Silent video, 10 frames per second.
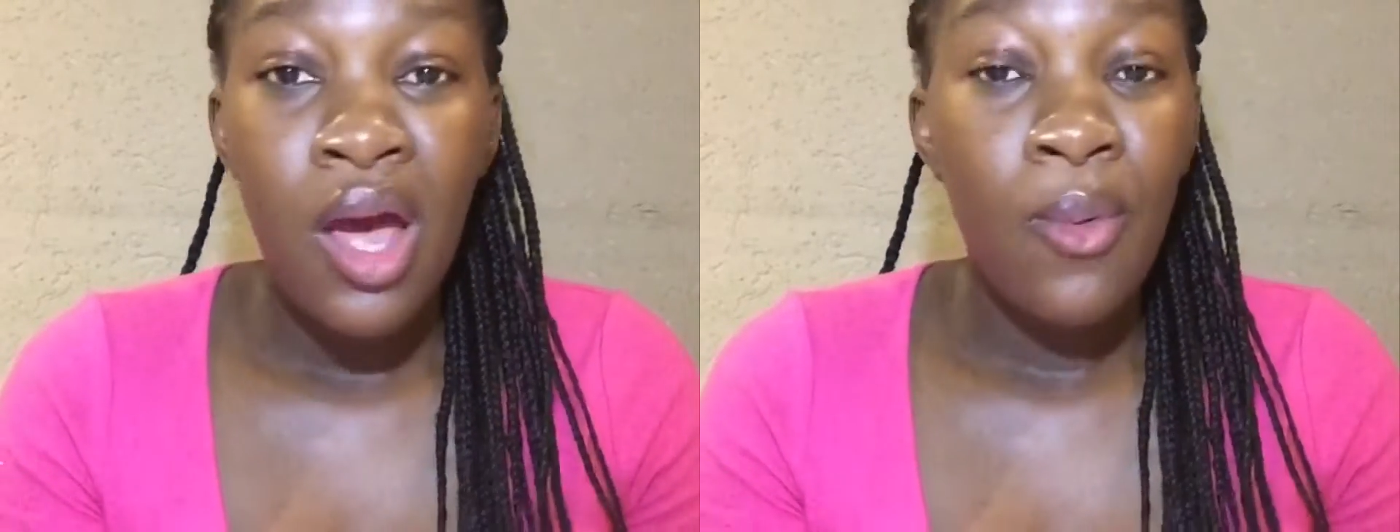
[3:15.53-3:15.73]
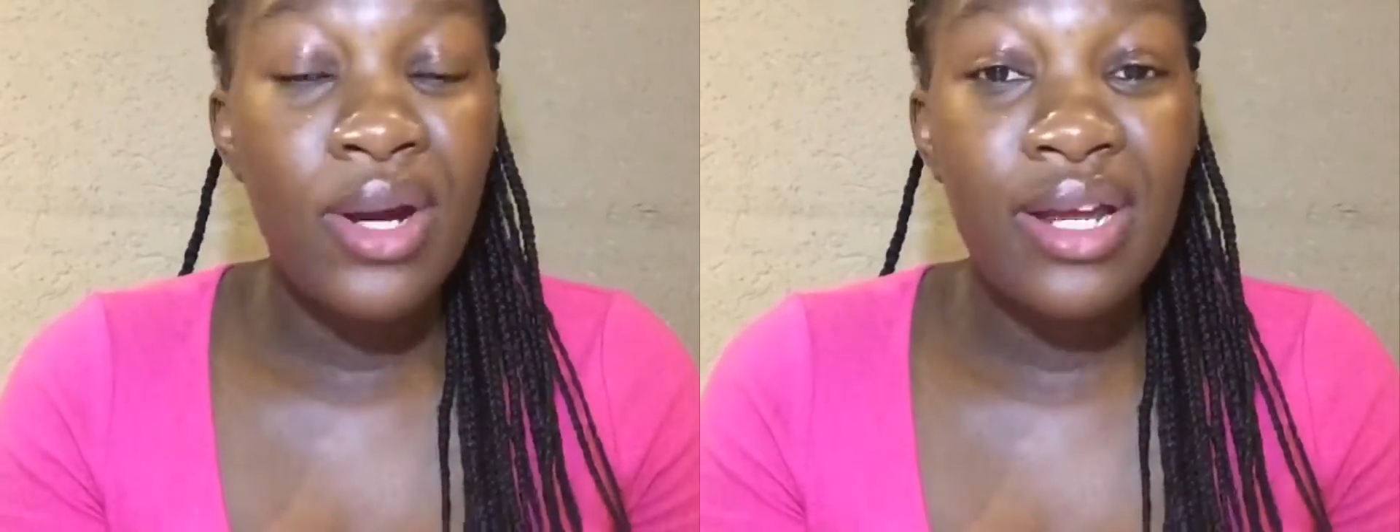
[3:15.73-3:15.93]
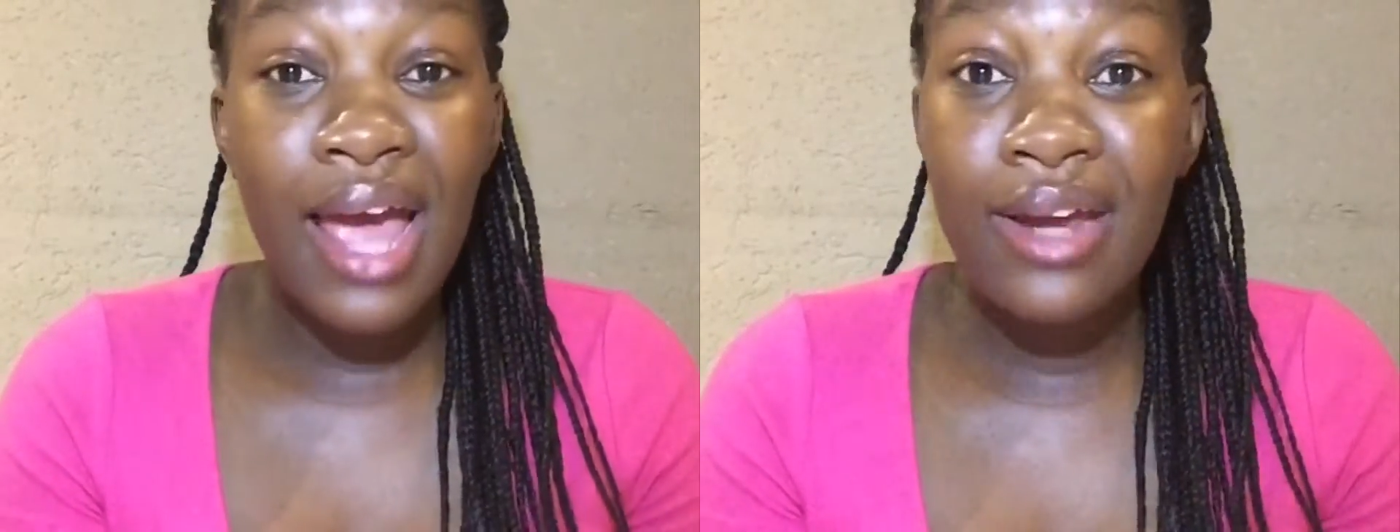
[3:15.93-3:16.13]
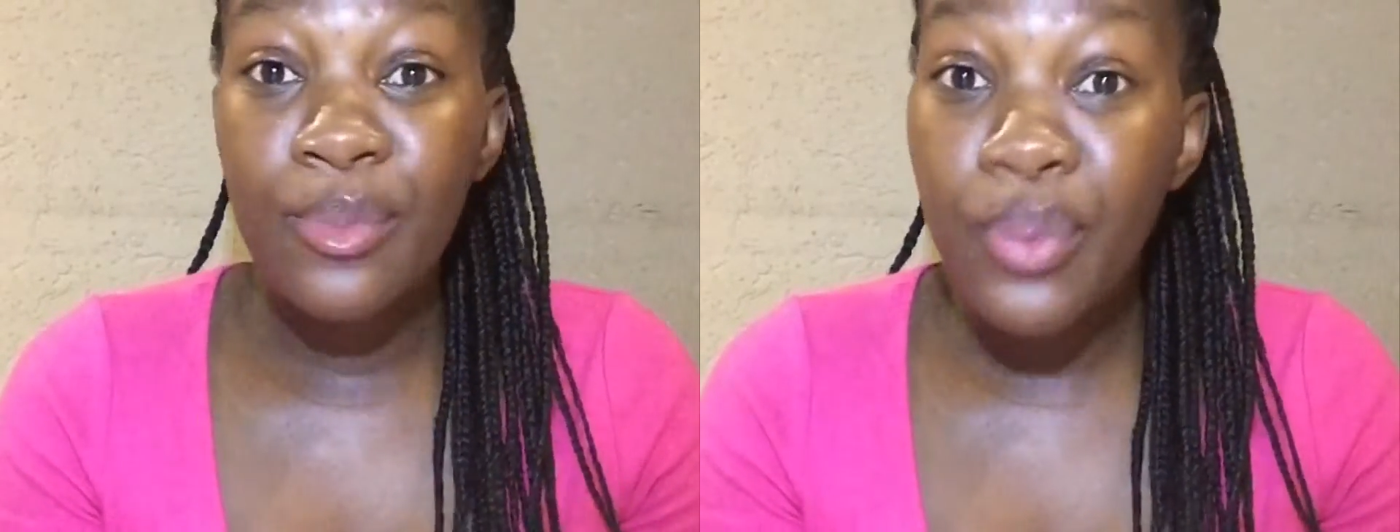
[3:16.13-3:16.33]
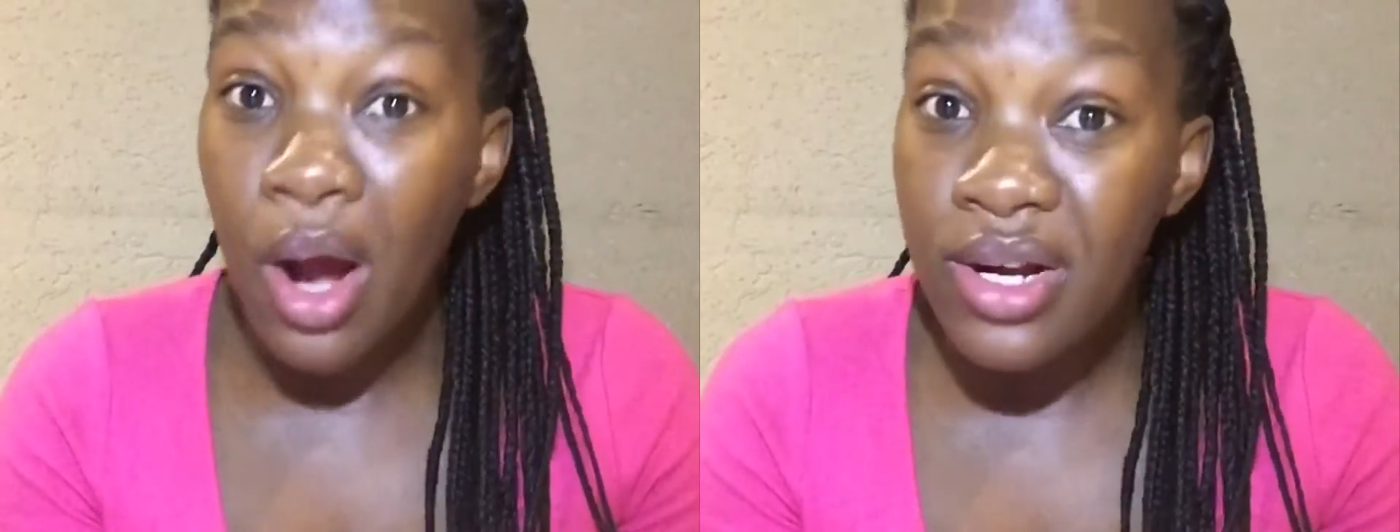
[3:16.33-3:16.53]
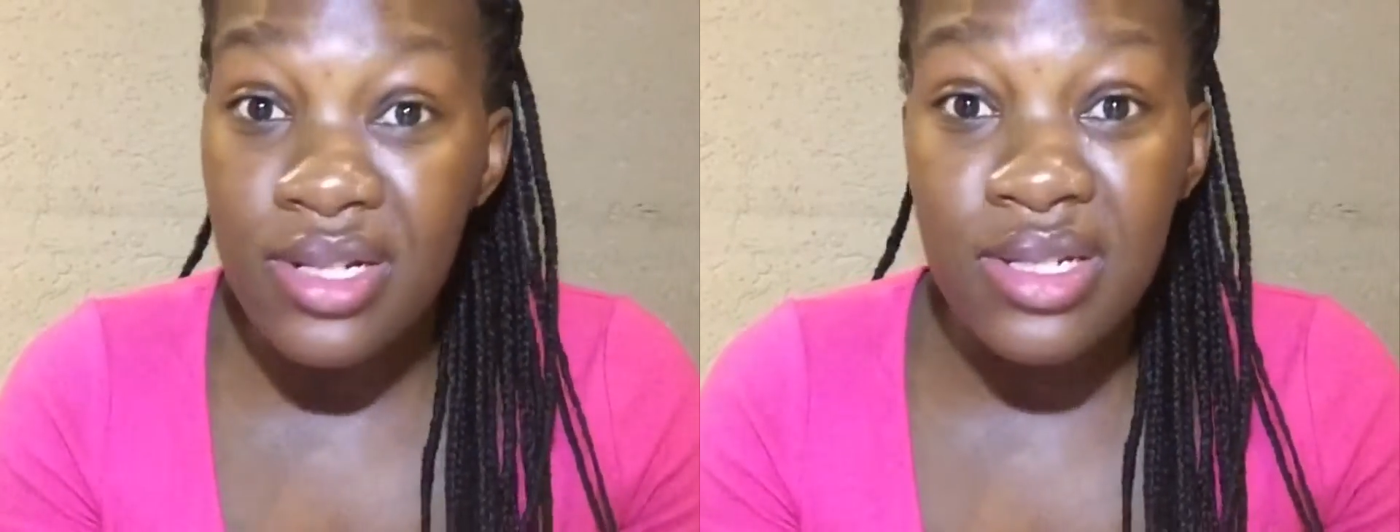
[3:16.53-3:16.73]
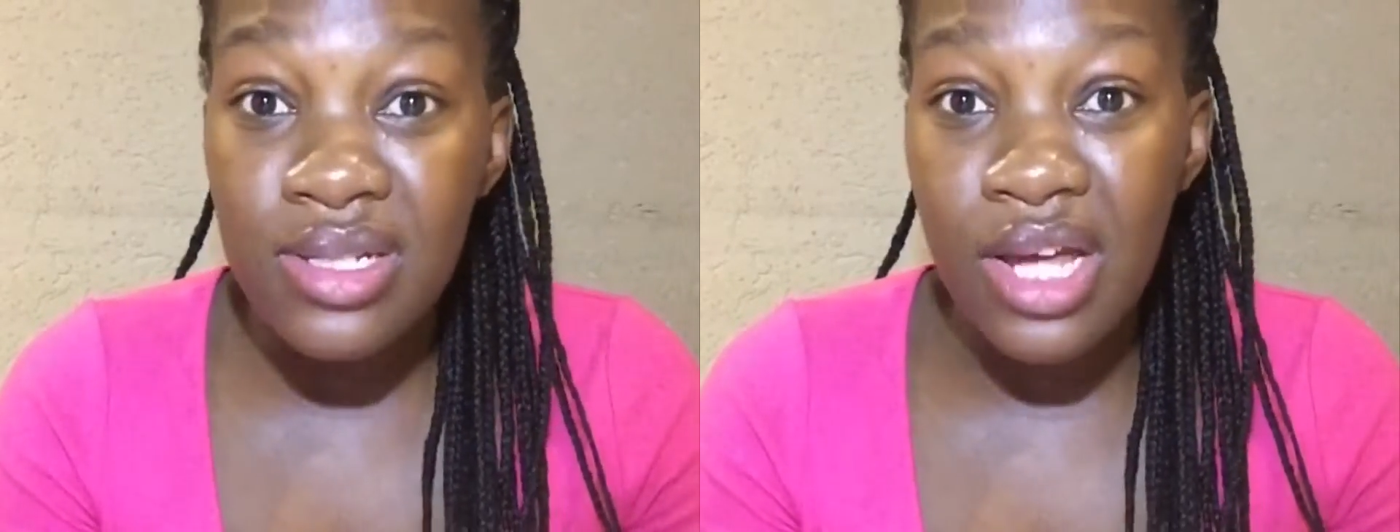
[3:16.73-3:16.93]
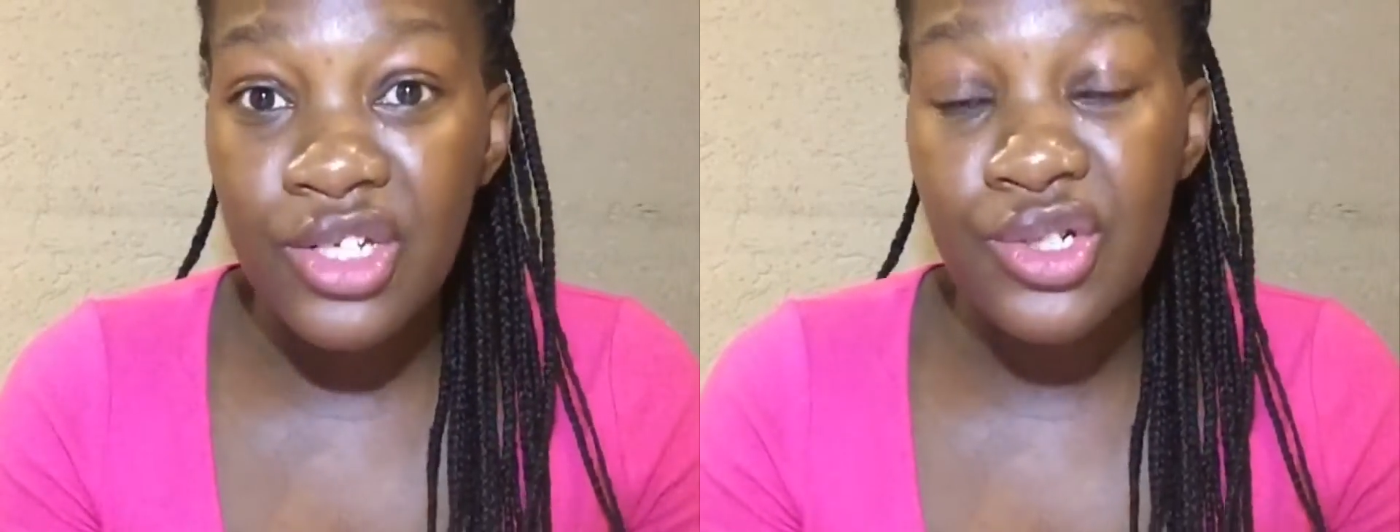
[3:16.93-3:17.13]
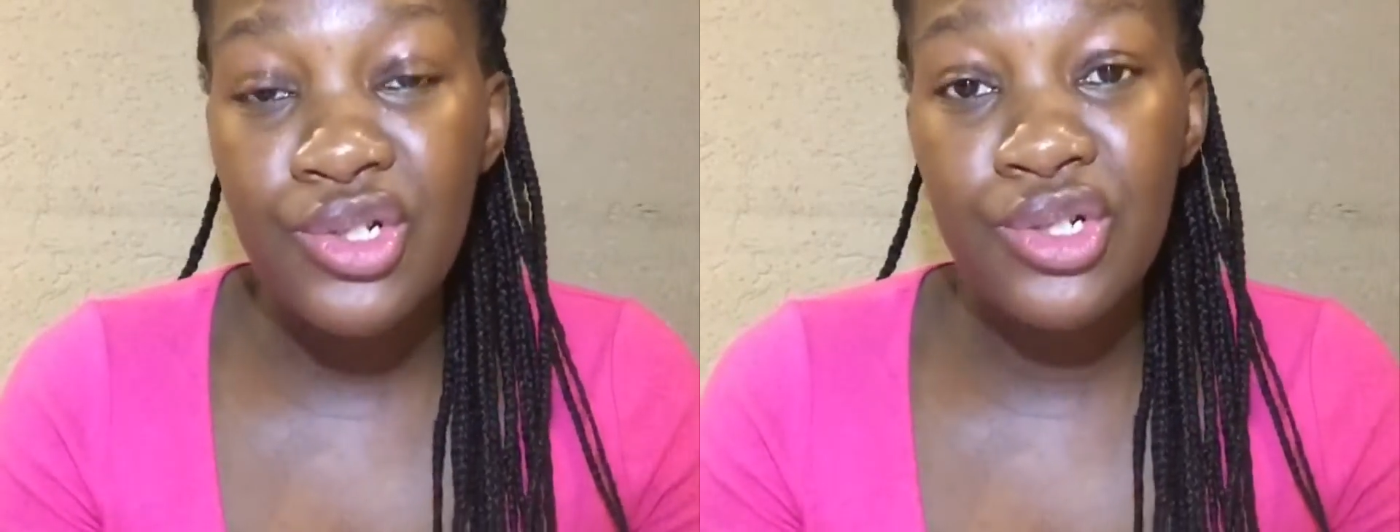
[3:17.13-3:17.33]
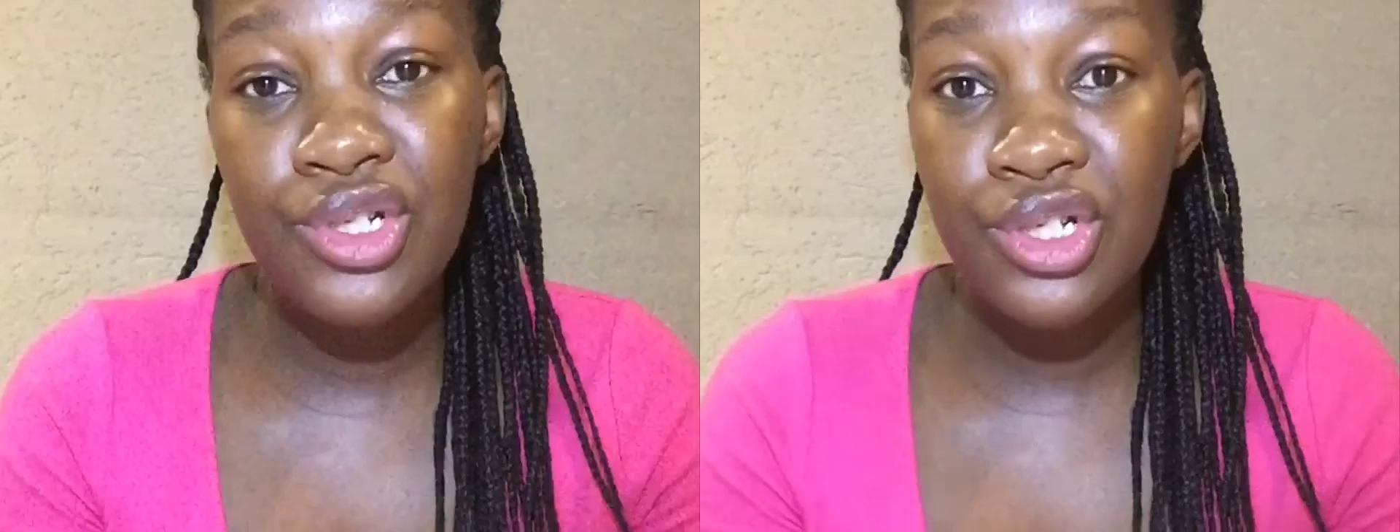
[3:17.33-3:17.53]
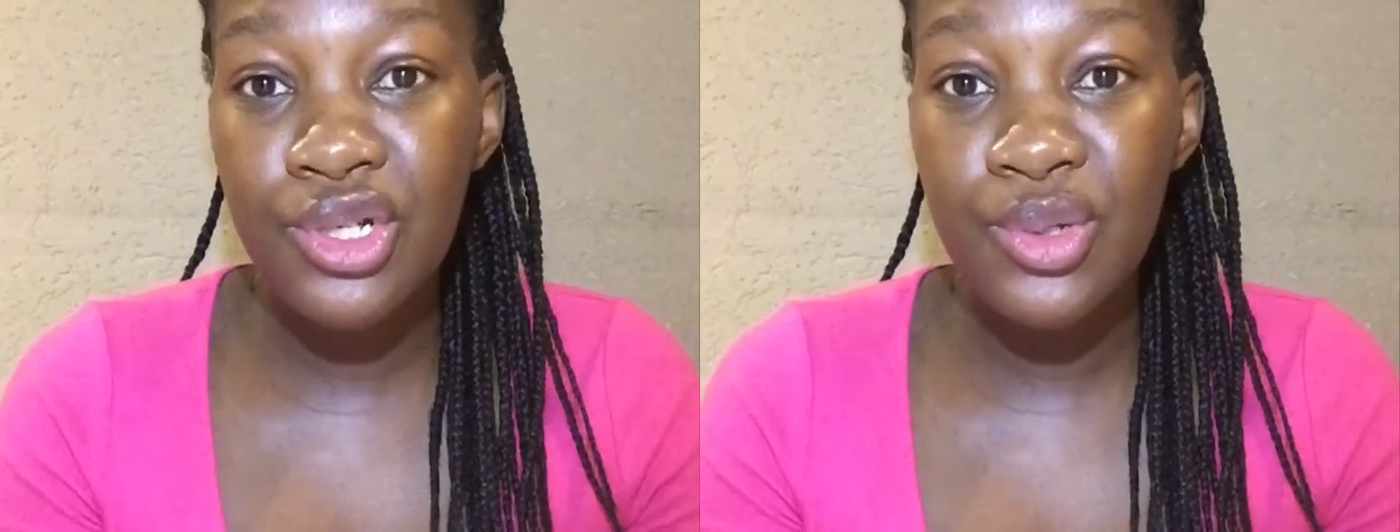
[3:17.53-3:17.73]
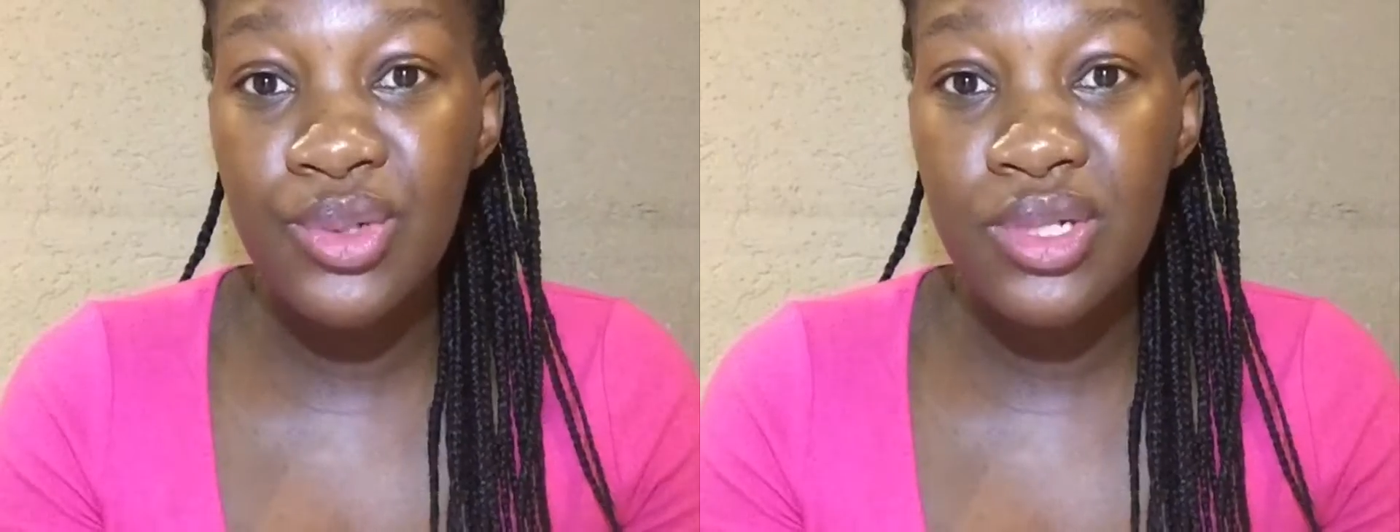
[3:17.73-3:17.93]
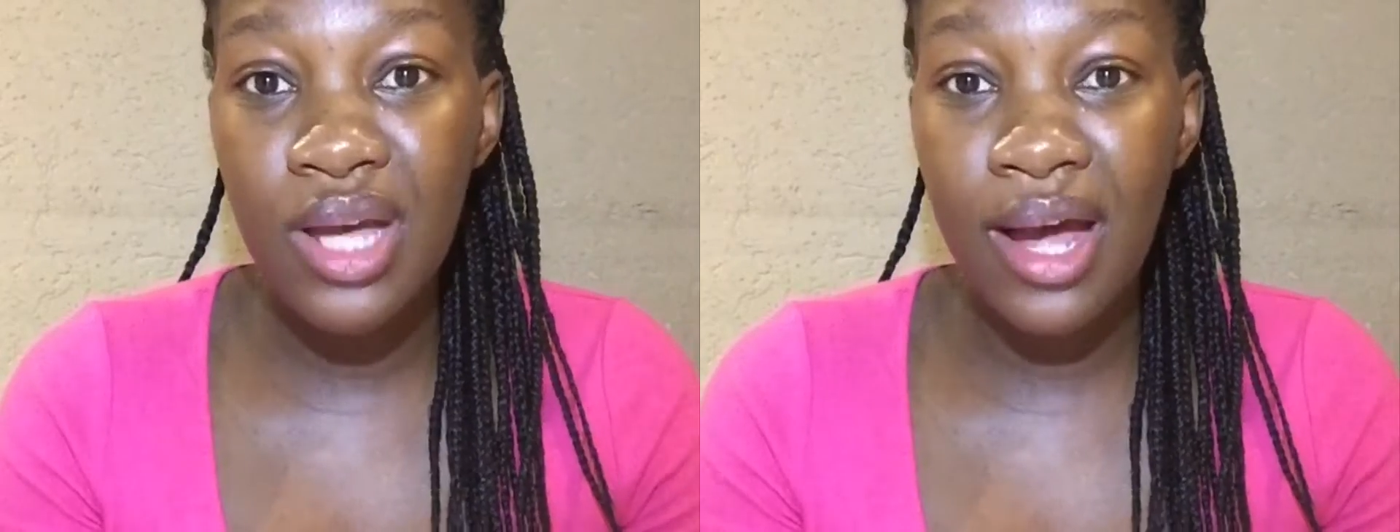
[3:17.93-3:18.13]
What are the kind of products that you should use?